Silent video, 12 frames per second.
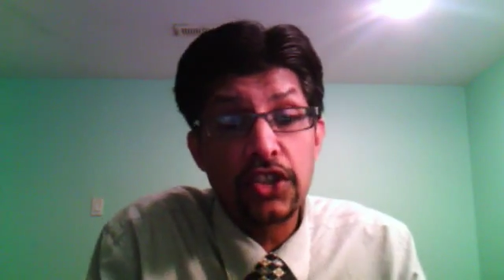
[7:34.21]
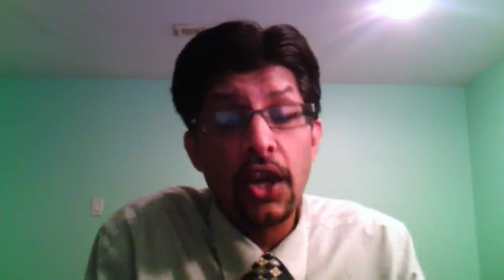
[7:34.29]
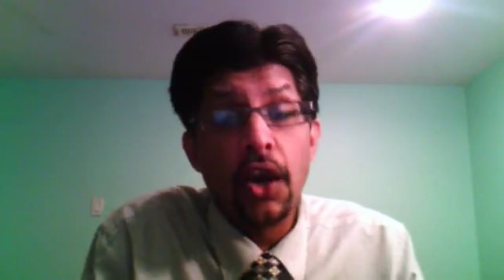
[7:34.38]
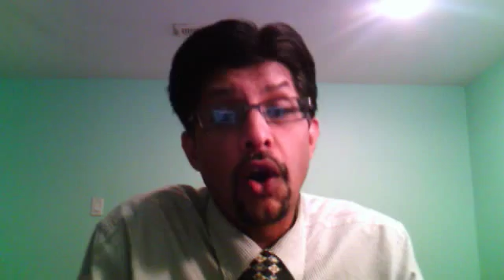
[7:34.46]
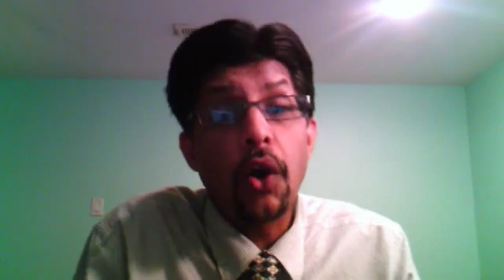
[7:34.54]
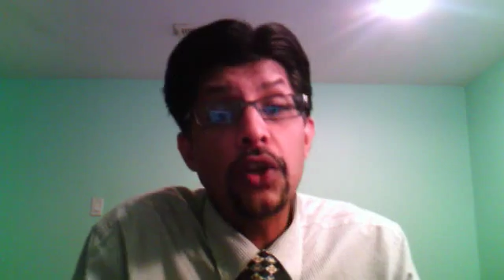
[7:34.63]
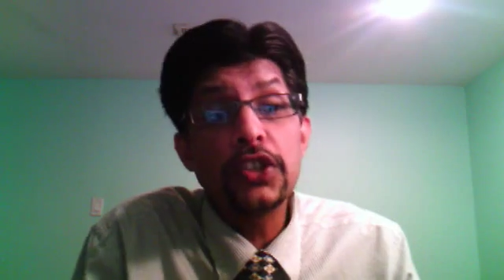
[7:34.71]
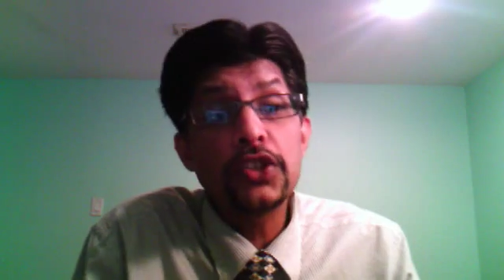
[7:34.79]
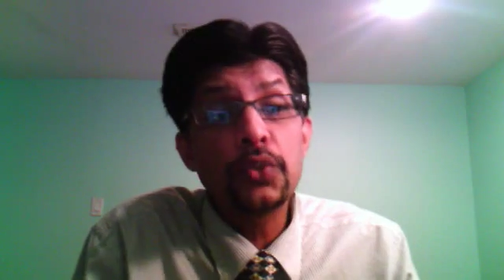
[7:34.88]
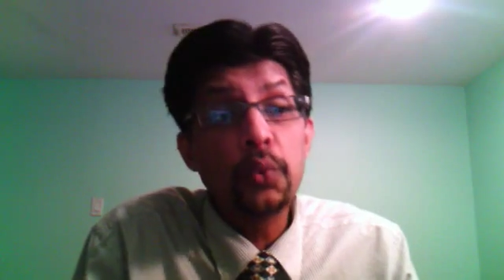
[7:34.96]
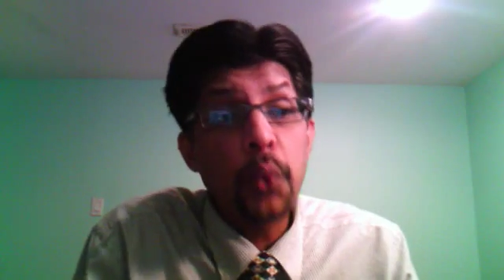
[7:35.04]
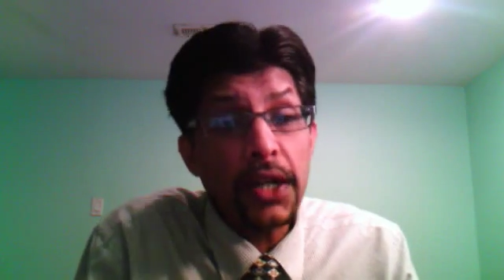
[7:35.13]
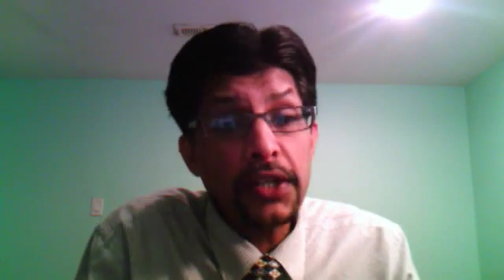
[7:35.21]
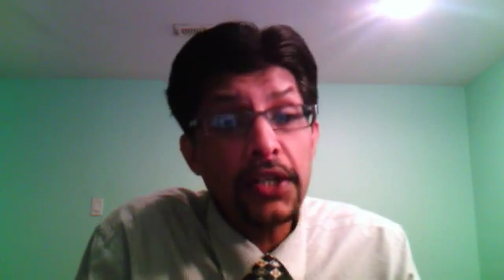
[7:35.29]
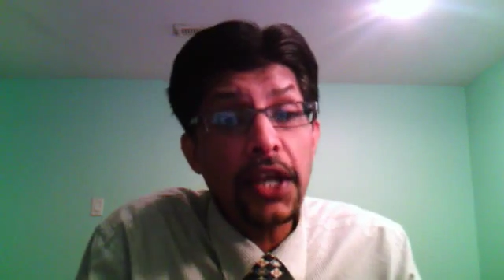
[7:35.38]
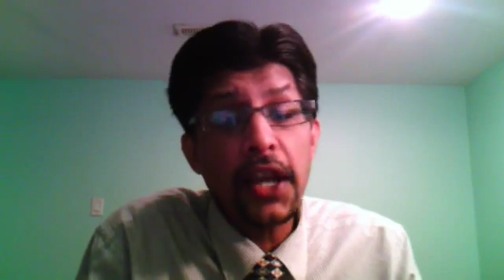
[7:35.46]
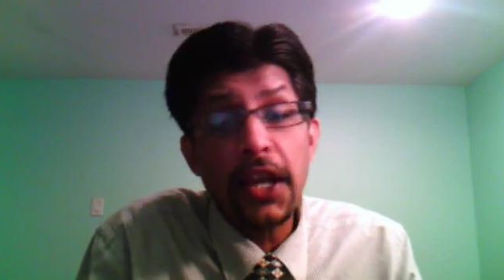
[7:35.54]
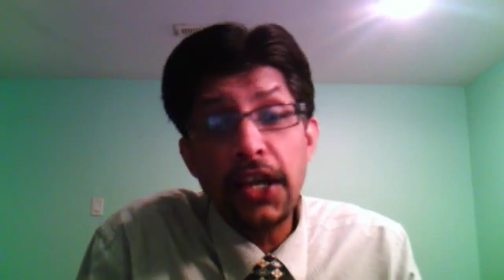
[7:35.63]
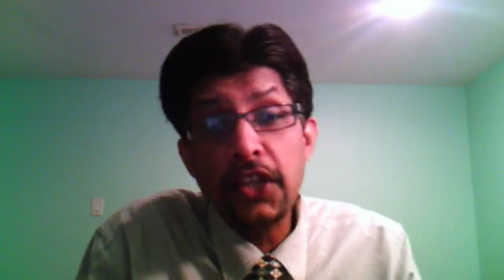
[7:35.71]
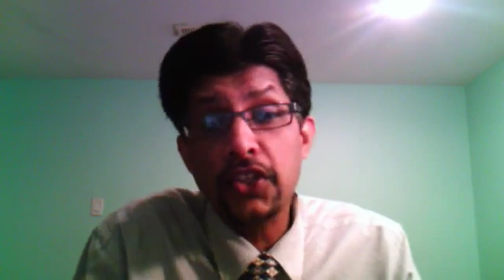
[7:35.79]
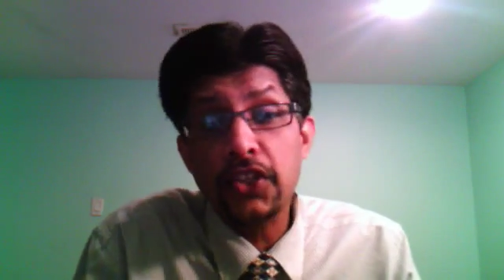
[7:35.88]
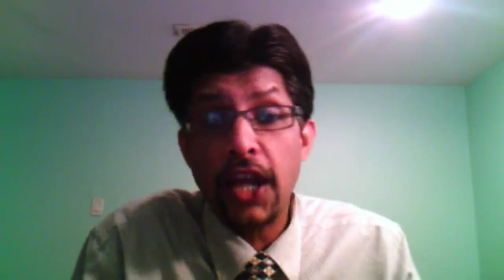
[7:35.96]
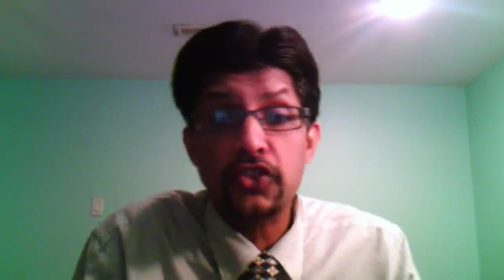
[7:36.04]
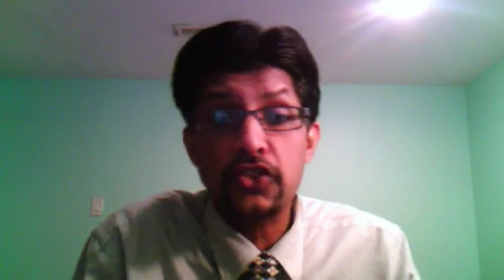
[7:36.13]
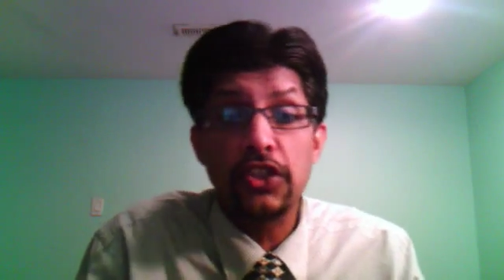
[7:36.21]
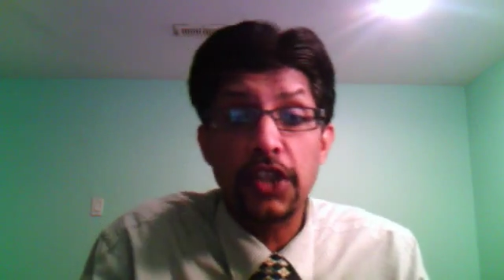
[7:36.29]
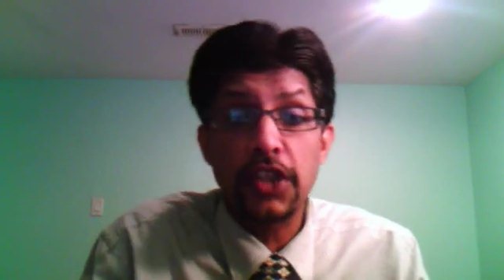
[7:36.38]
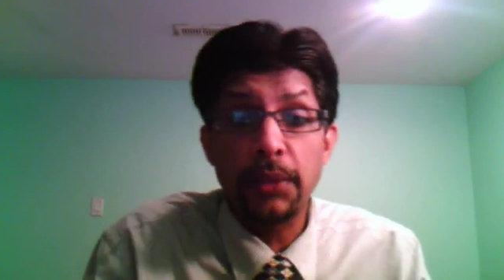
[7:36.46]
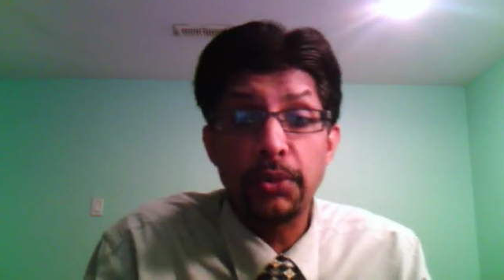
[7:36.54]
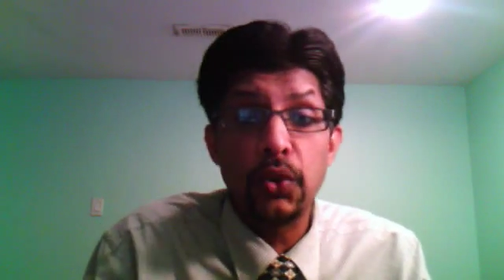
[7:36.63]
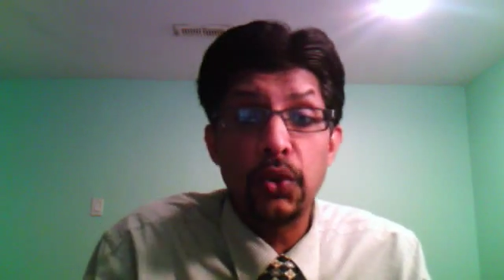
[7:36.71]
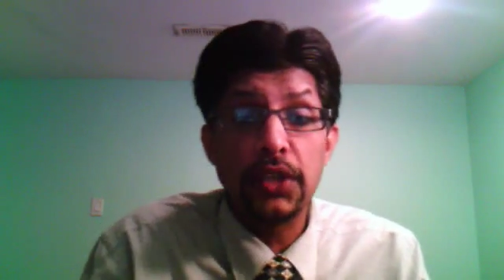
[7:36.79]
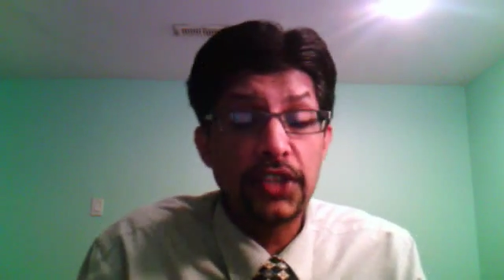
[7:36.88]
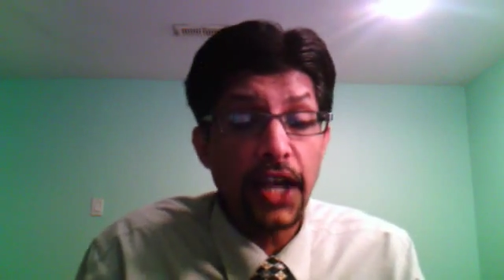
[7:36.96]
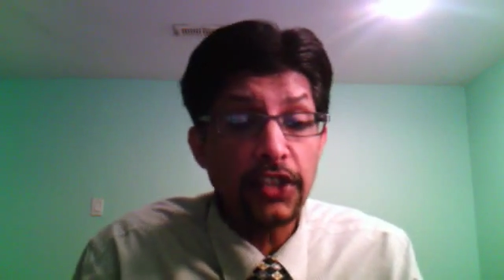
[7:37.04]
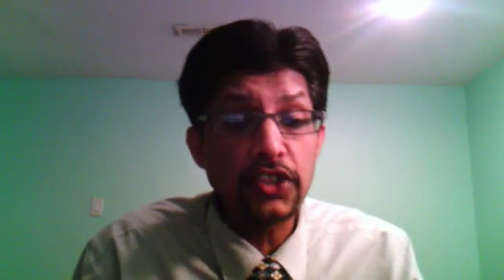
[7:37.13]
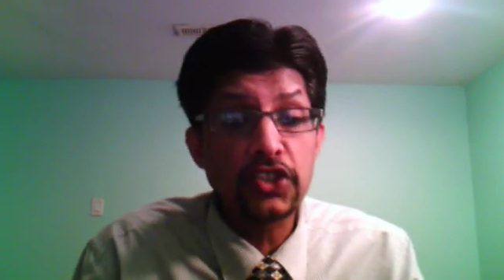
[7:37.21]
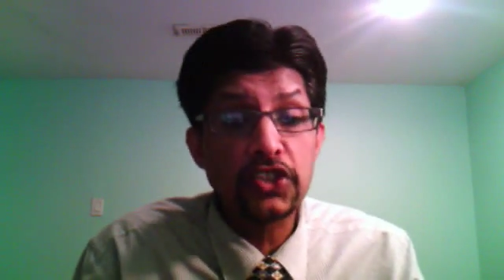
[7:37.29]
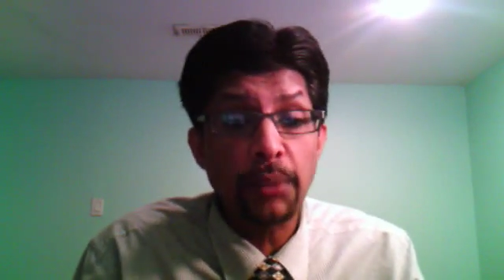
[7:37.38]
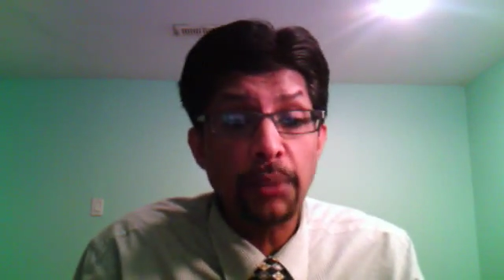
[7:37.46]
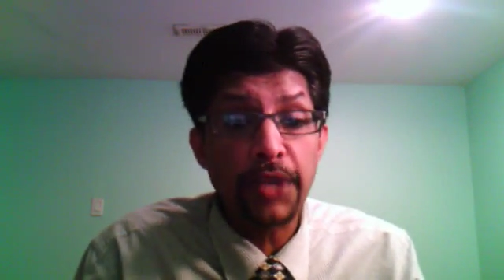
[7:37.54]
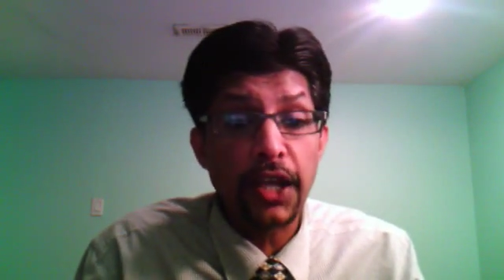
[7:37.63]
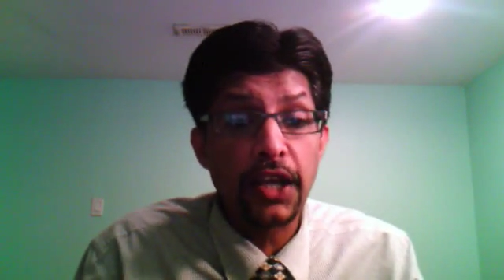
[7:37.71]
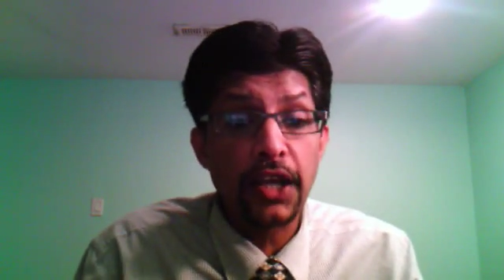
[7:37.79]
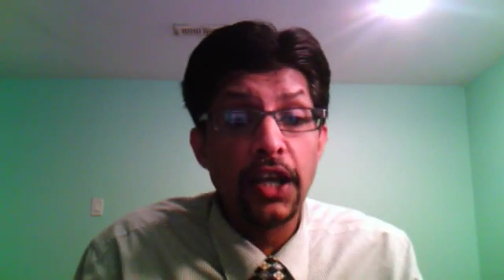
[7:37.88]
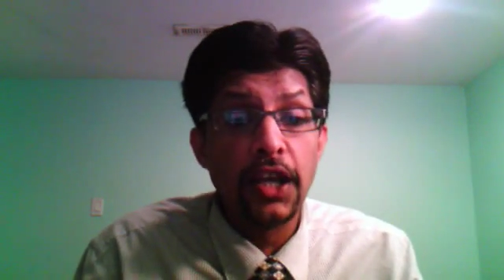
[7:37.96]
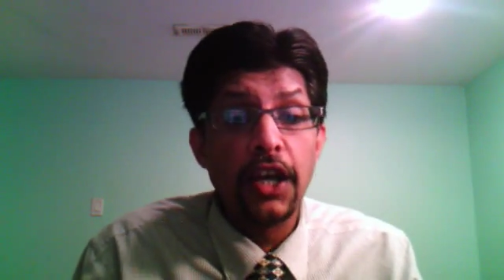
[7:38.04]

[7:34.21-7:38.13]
on his one-day international debut, and that is something.